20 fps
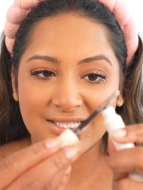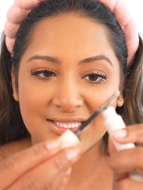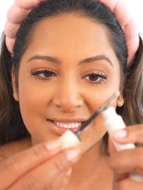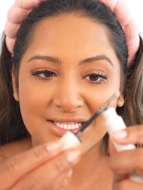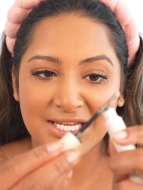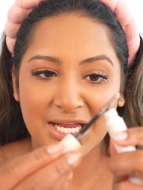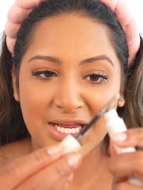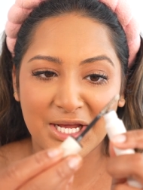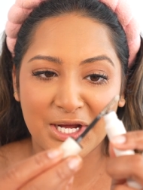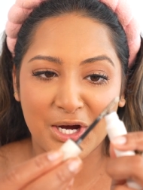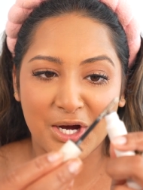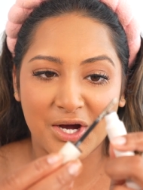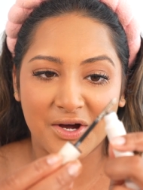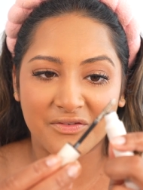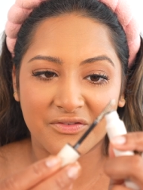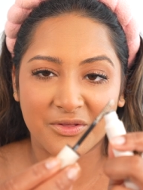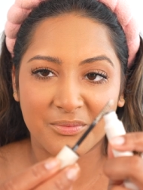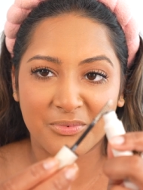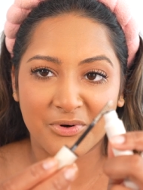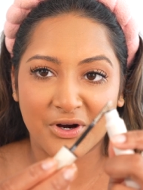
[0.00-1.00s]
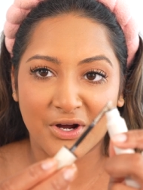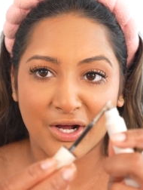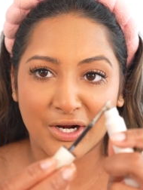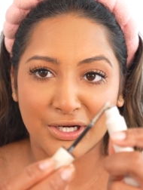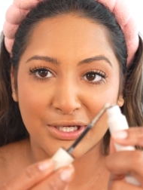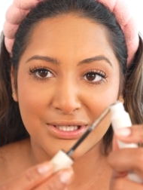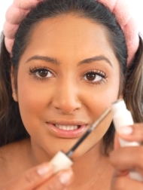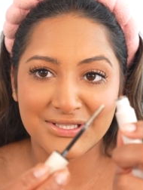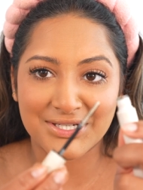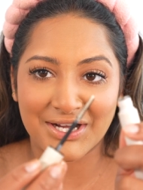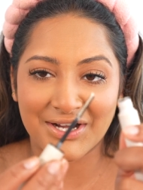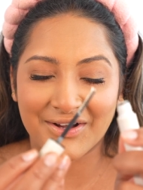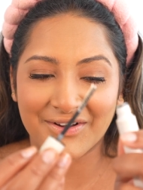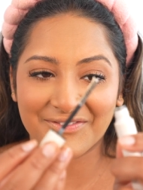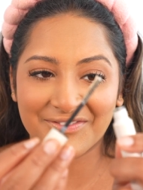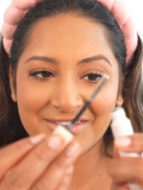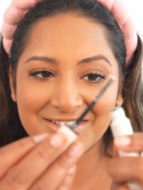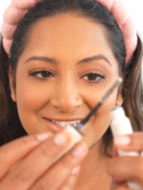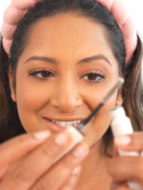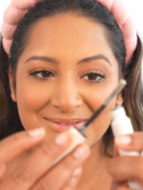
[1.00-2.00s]
take off the product
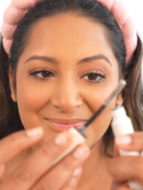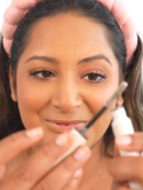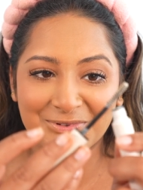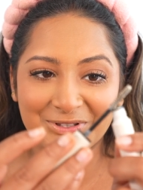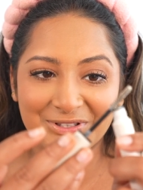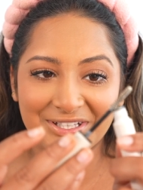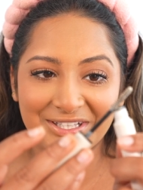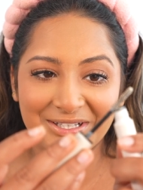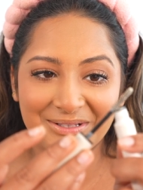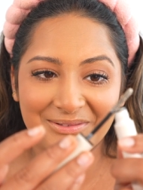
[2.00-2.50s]
off the swoolie